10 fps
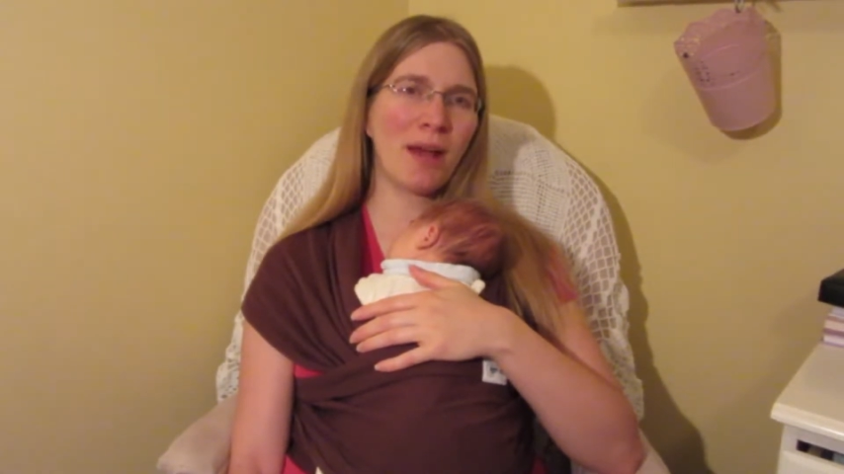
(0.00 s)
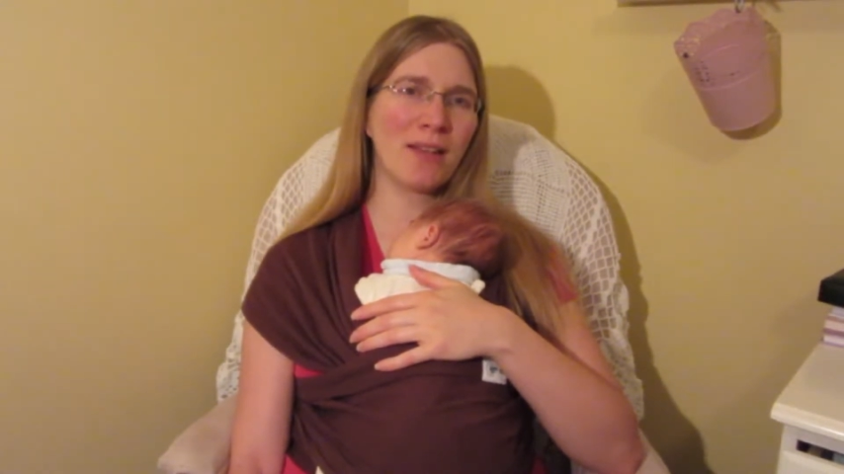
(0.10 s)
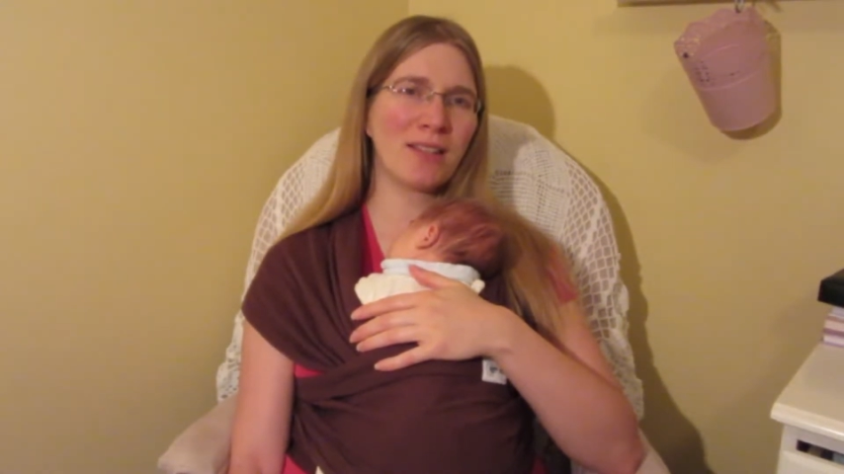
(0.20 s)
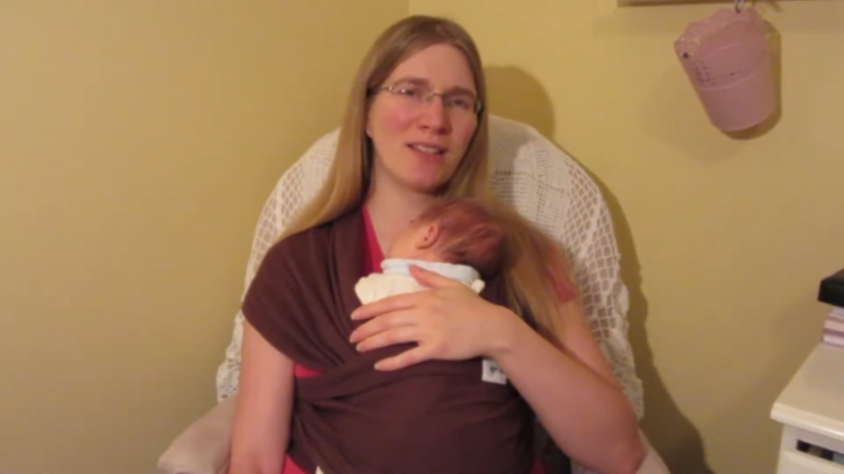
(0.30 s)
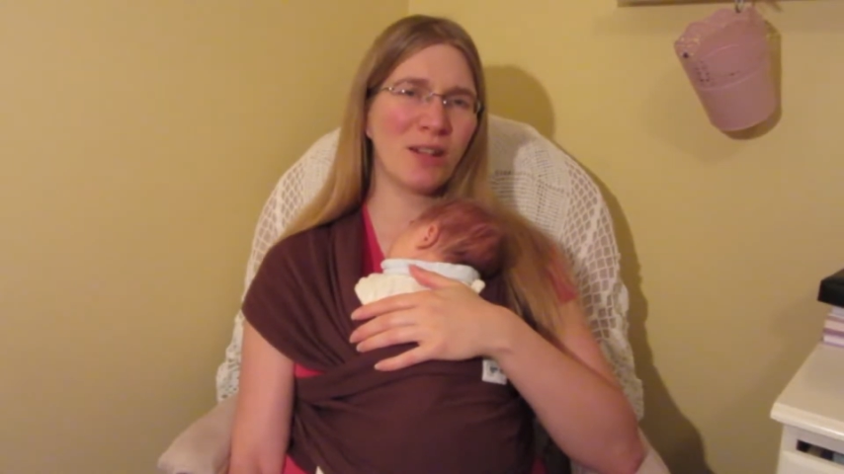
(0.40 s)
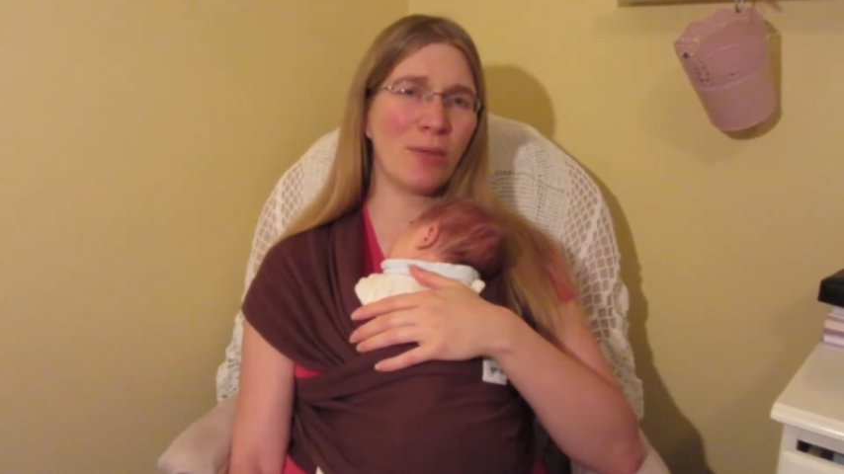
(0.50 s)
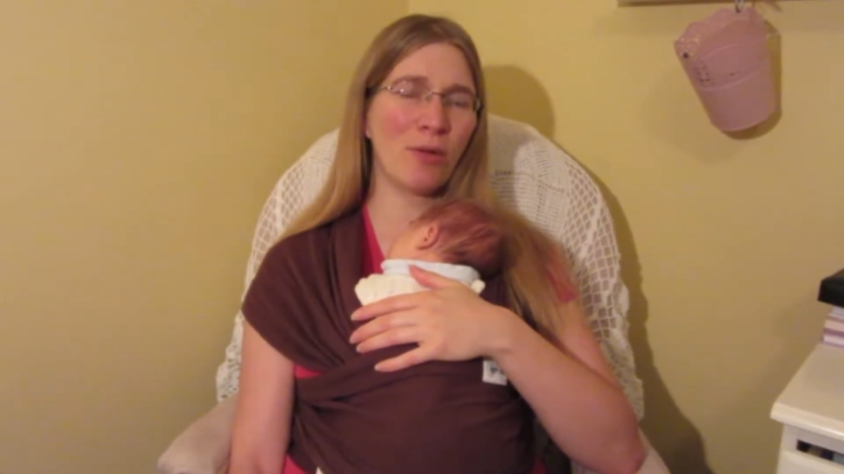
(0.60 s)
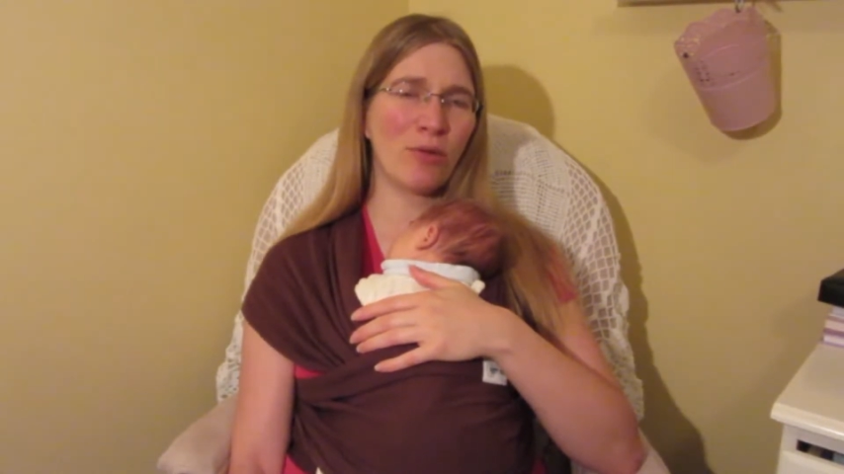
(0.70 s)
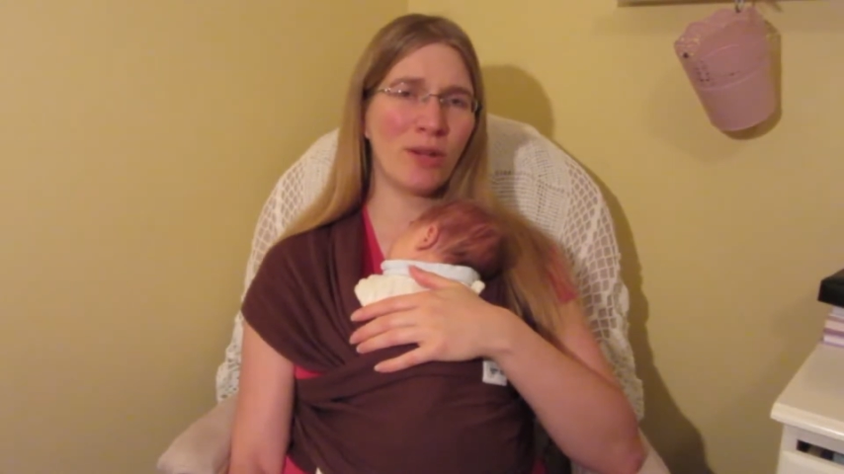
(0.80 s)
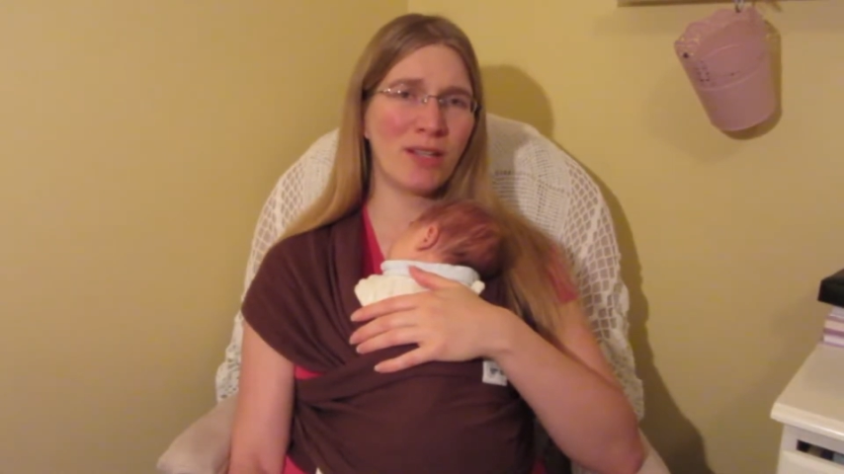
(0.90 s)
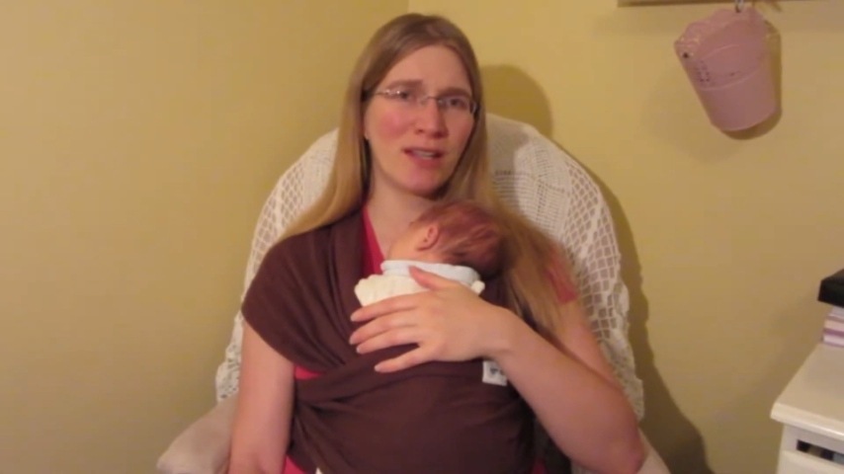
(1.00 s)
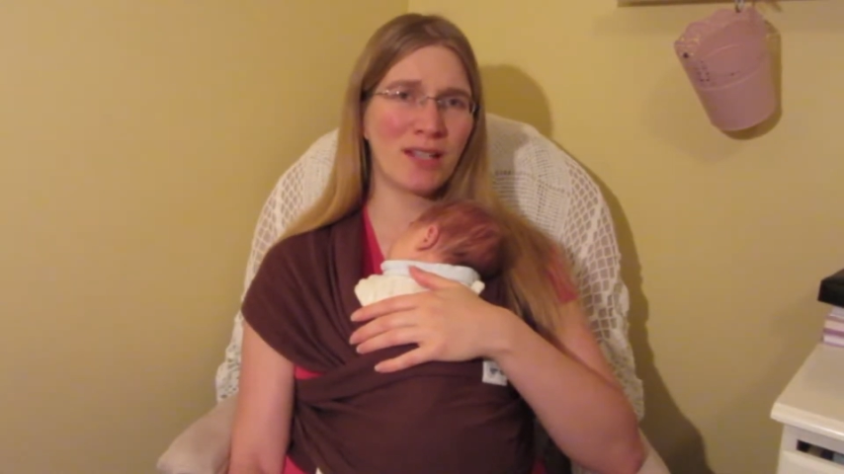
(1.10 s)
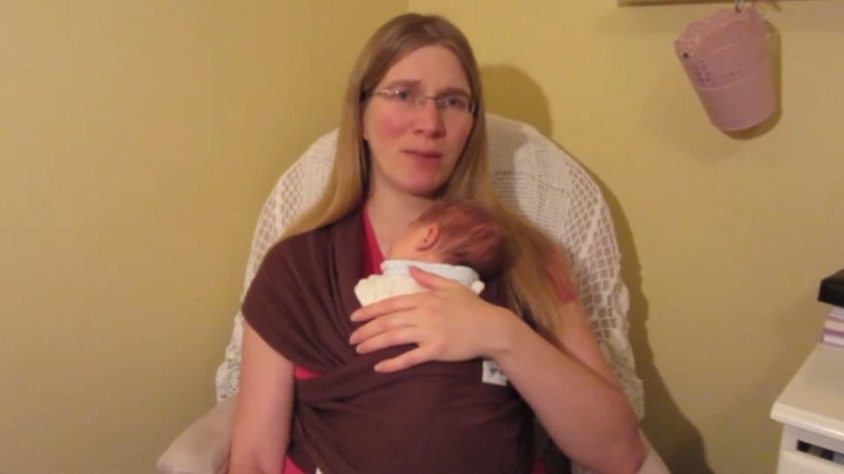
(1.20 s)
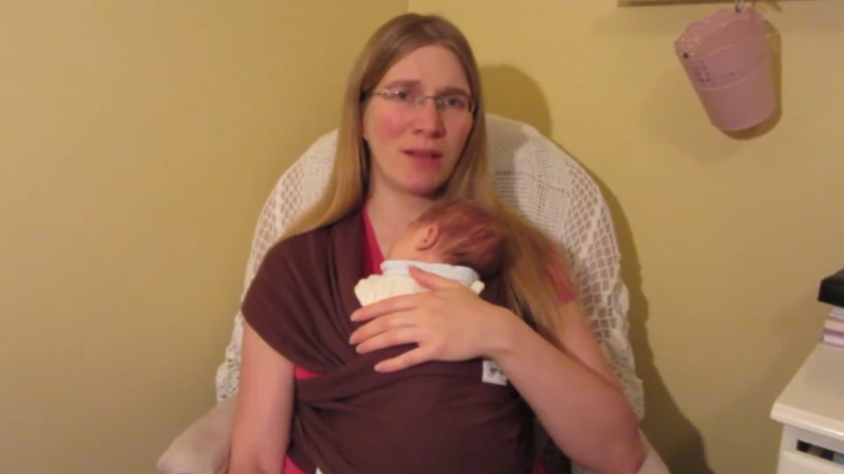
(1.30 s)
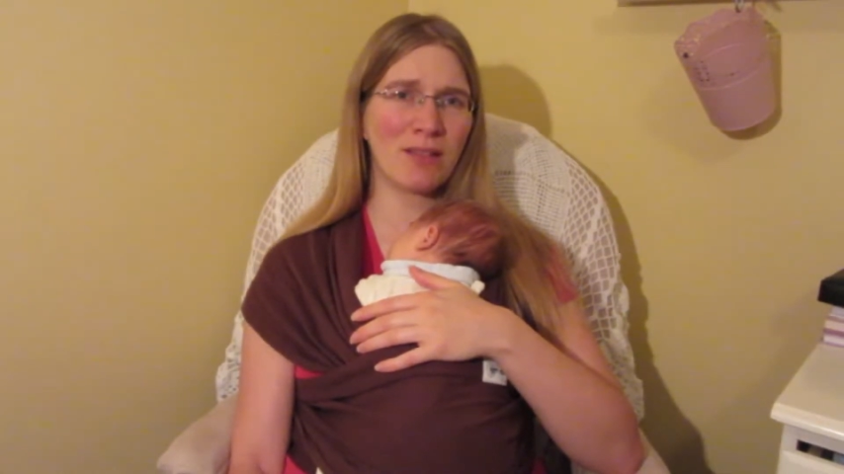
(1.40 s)
pants until about 3 to
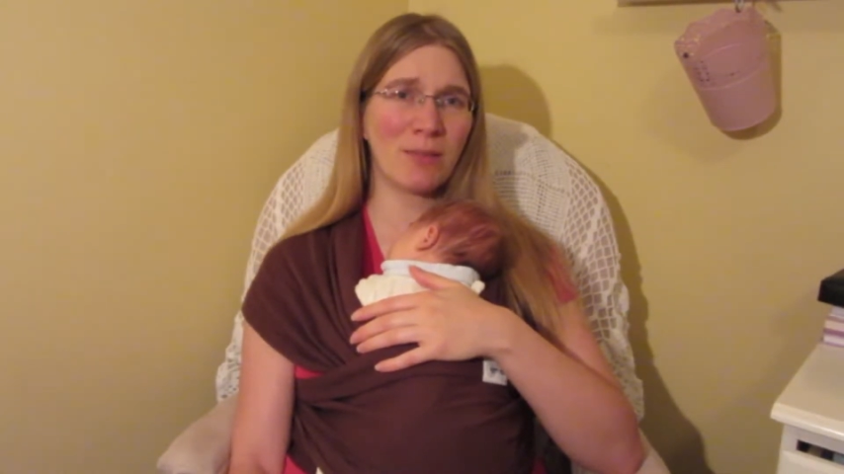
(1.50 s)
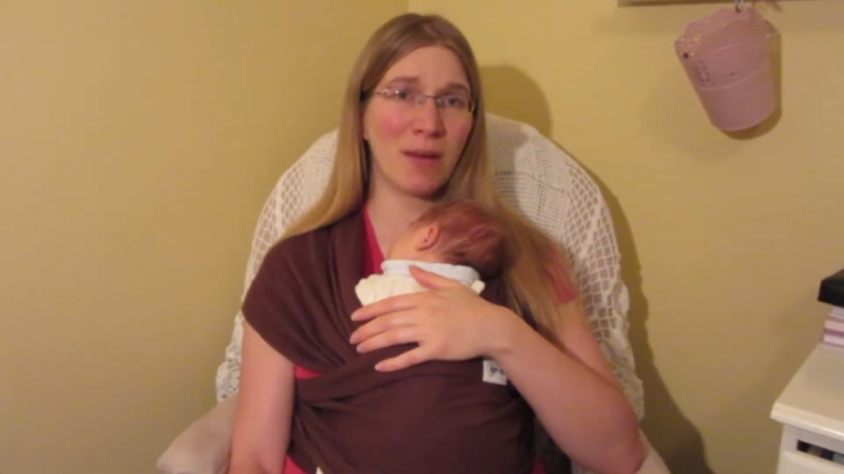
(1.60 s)
6 months,